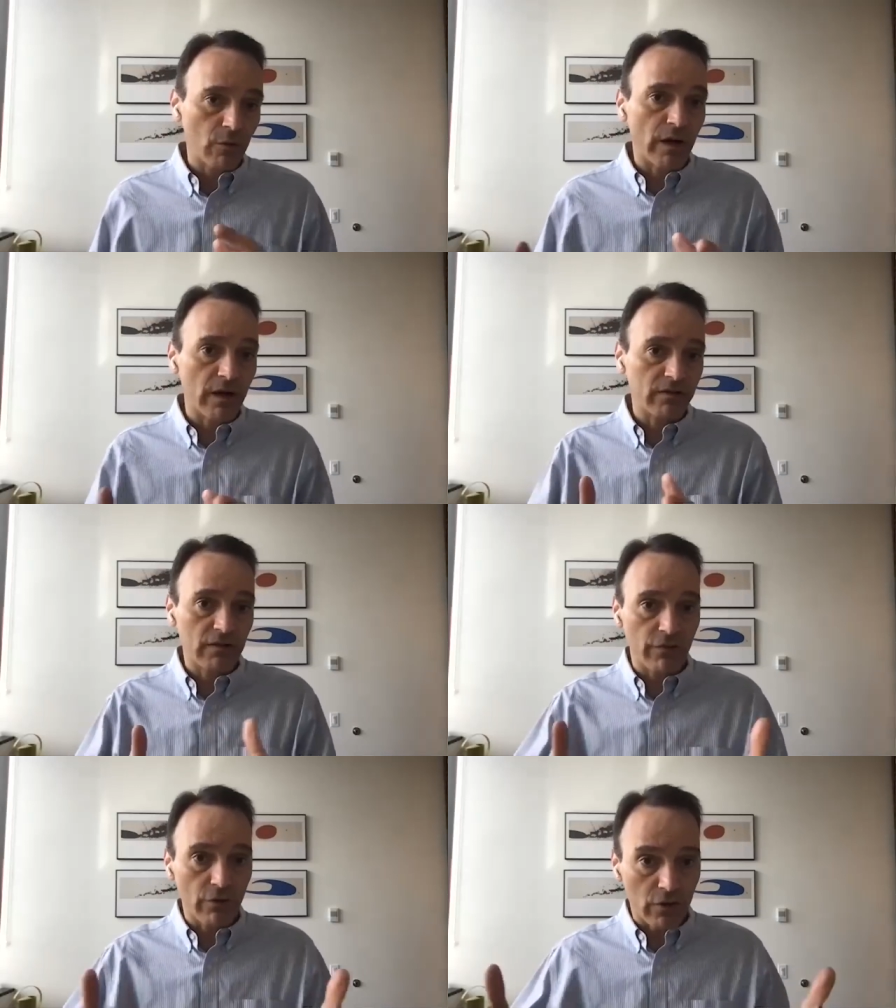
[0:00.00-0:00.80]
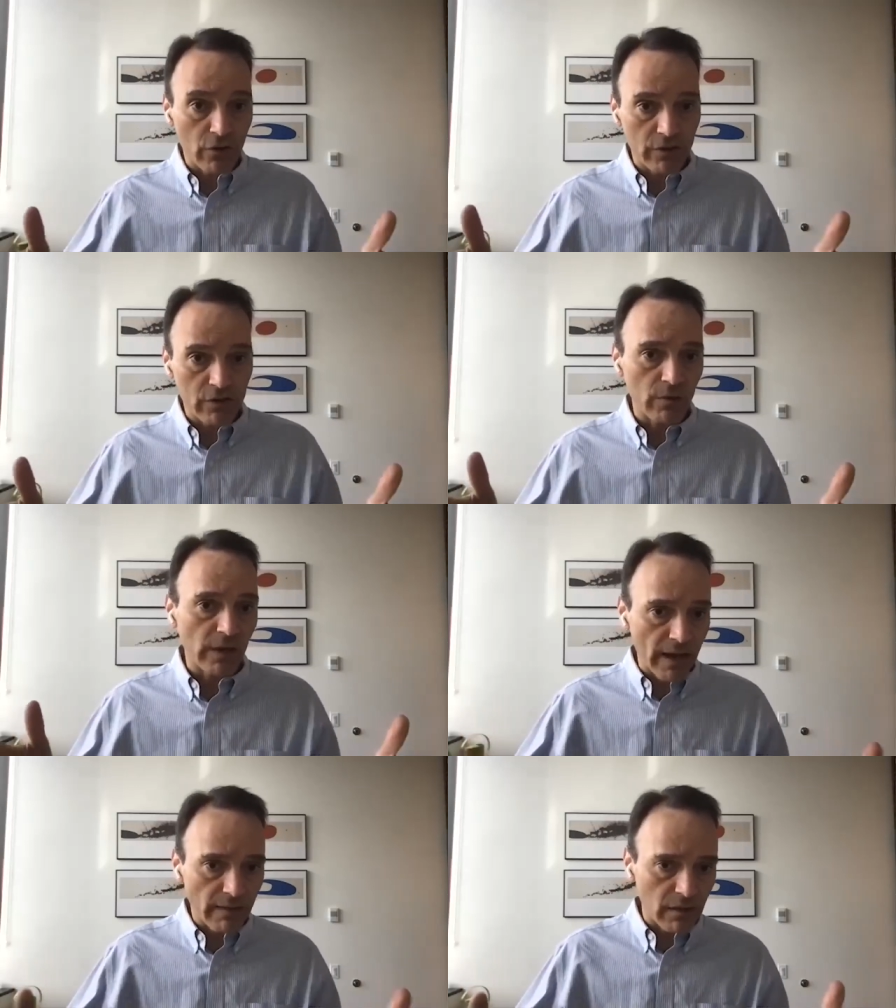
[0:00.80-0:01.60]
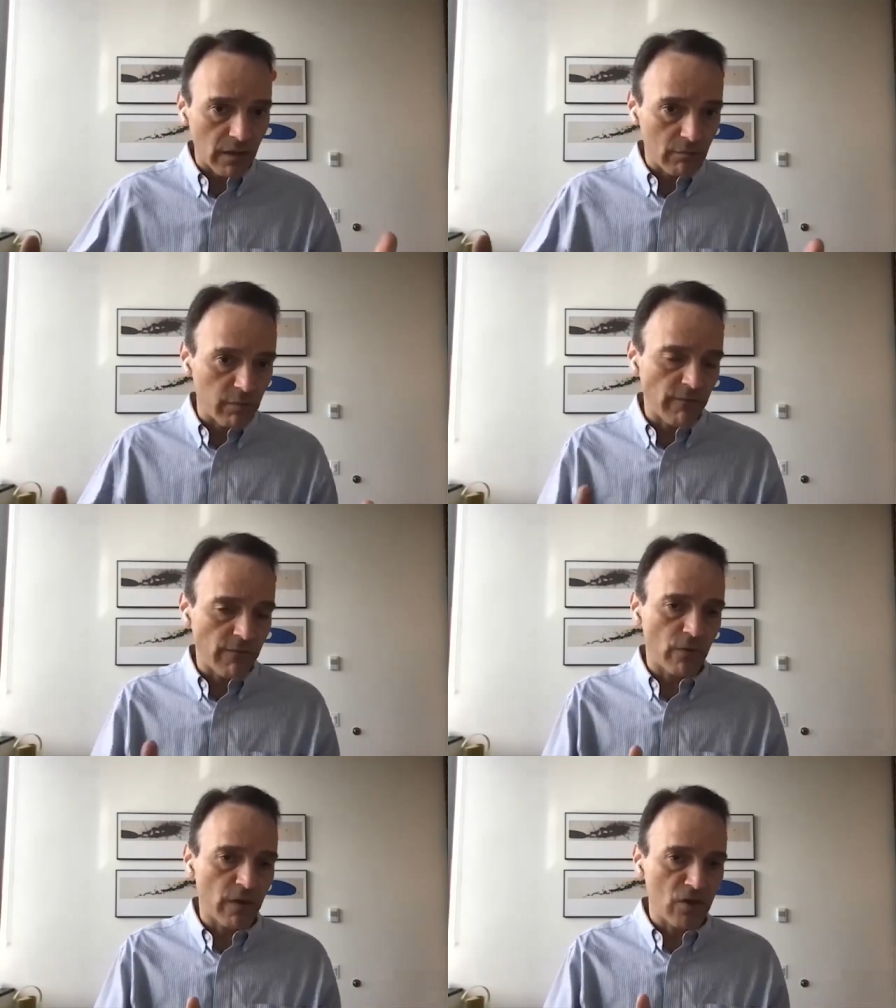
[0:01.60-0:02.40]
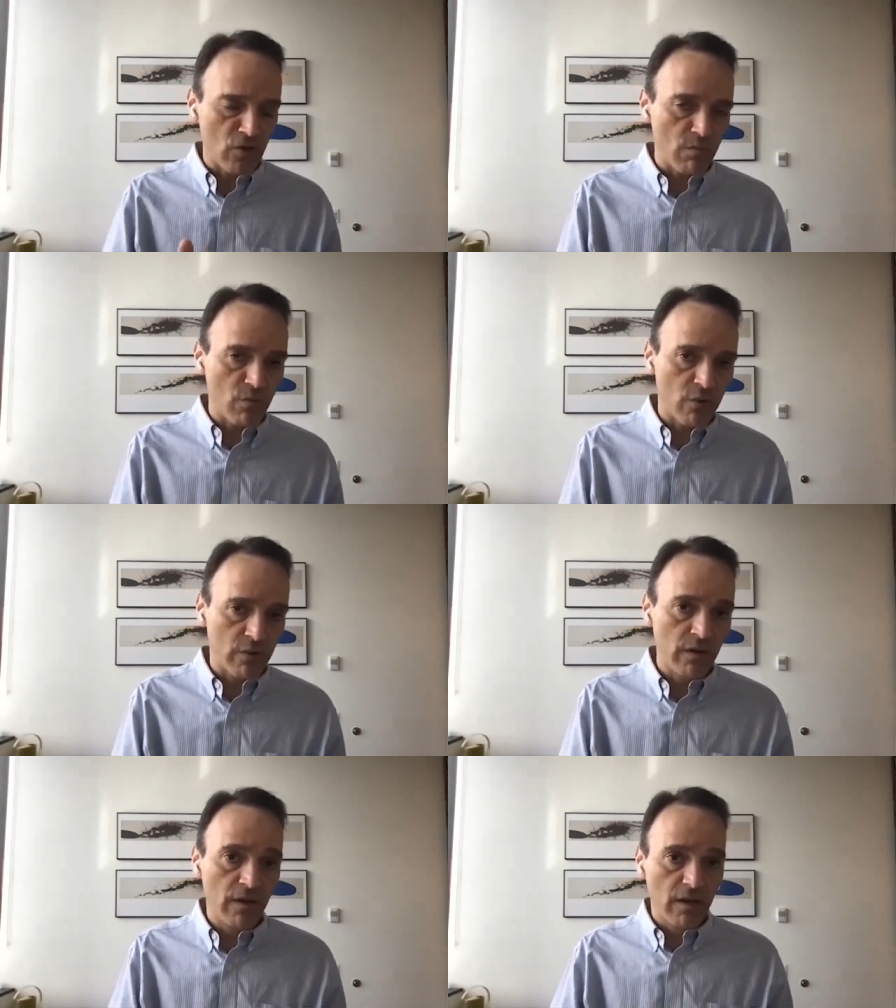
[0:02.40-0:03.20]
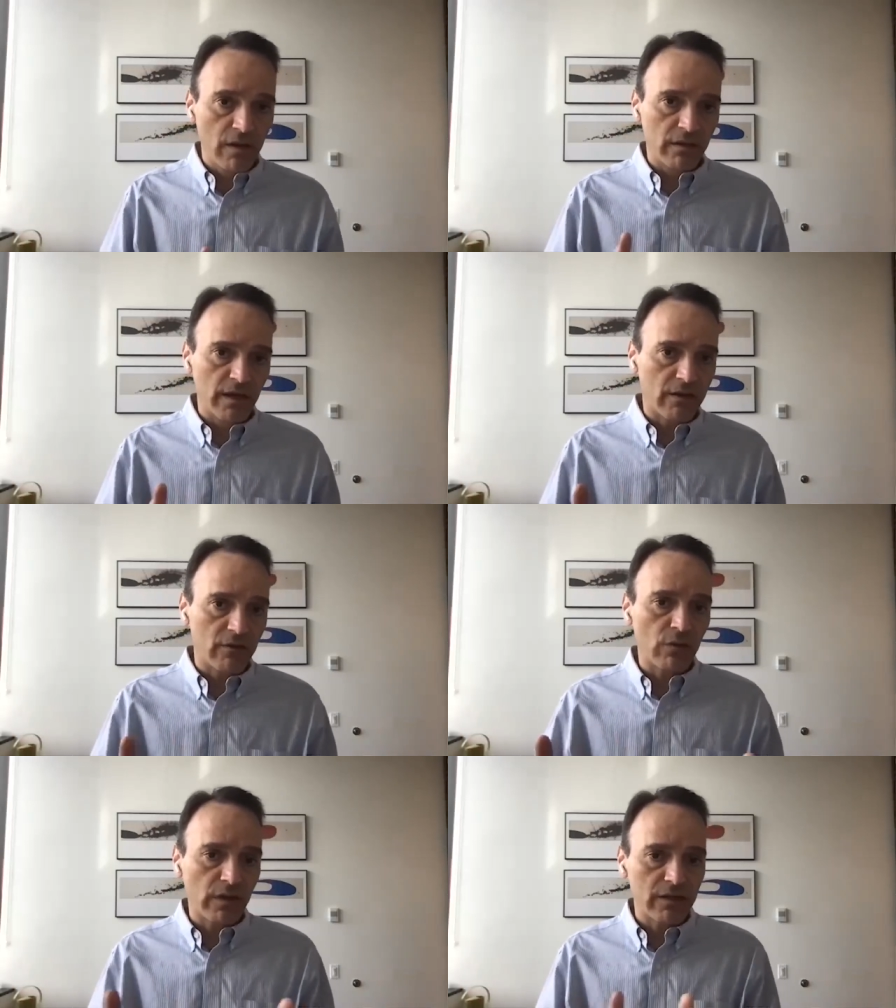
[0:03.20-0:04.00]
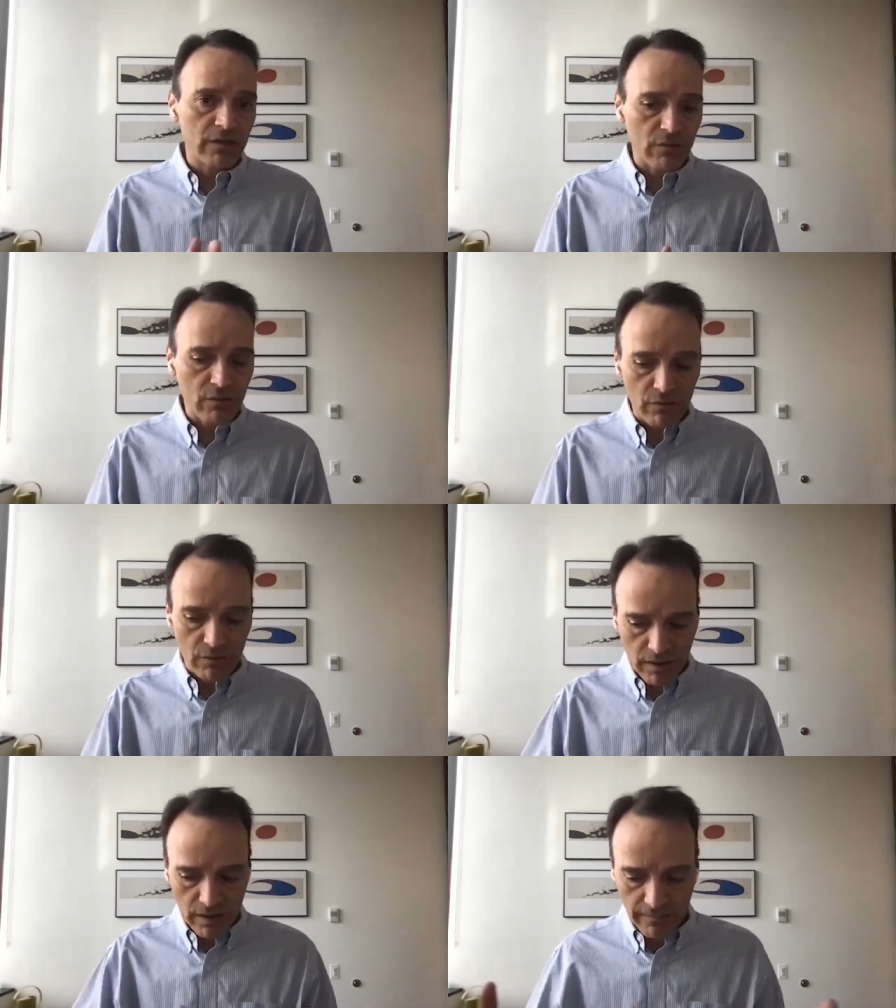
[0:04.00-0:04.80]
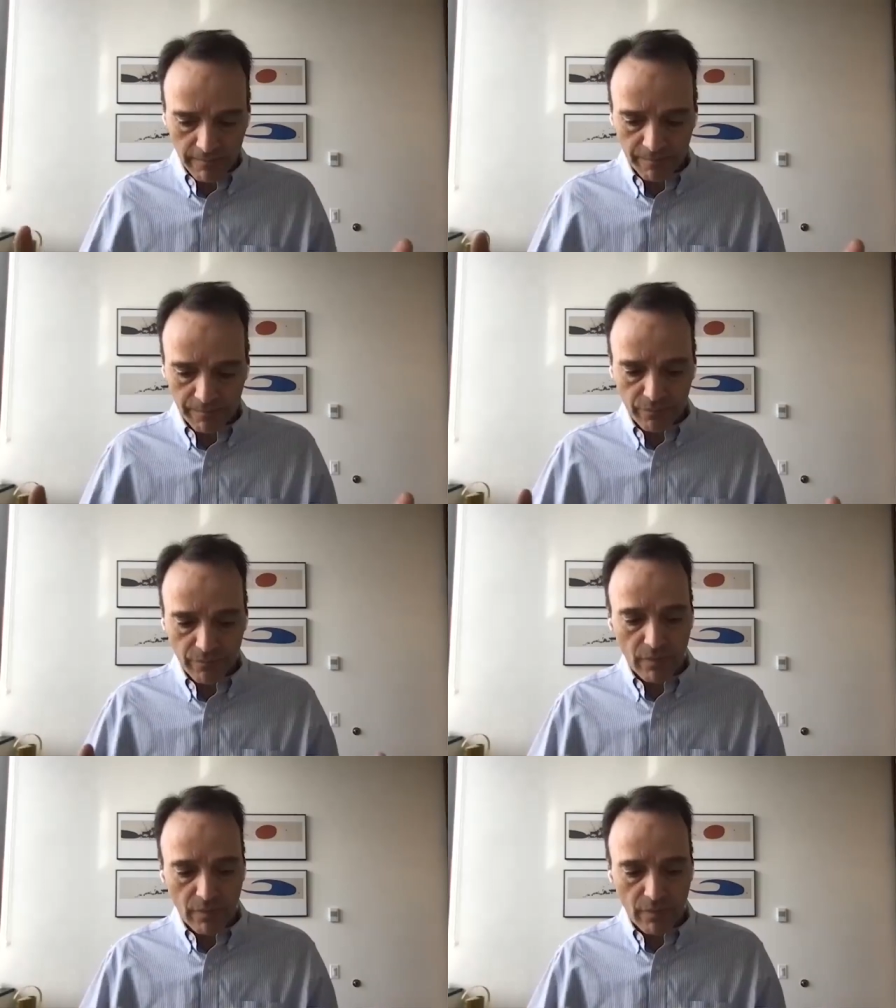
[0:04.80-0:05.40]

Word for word: Whereas if you're going to lengthen it before the new moon, that could lead to um,